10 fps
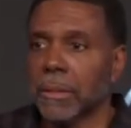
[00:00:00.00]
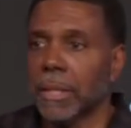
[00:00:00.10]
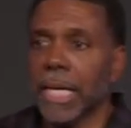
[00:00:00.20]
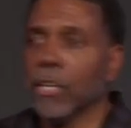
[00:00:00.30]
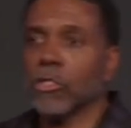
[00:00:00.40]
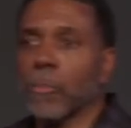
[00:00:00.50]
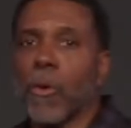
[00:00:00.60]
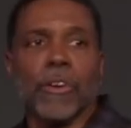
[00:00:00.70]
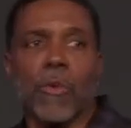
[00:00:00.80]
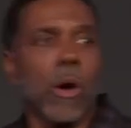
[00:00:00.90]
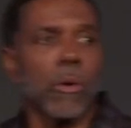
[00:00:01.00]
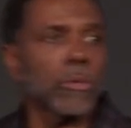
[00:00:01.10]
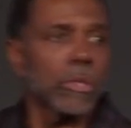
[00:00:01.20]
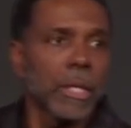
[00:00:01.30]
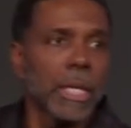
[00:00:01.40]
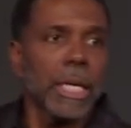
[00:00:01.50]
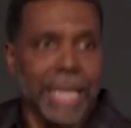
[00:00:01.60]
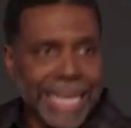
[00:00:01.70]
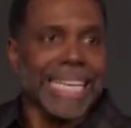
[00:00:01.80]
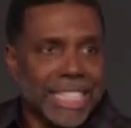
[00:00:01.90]
Ain't no supportive roles.
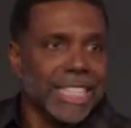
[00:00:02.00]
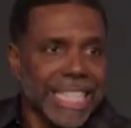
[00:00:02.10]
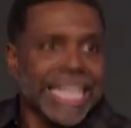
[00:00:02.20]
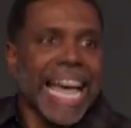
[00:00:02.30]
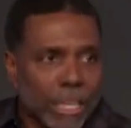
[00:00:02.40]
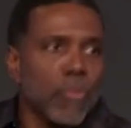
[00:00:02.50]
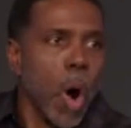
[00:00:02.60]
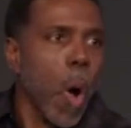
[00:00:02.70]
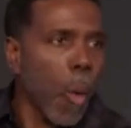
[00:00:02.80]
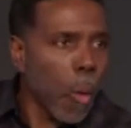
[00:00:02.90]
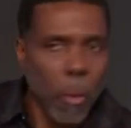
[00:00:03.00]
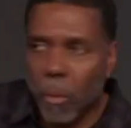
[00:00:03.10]
He is he got the role.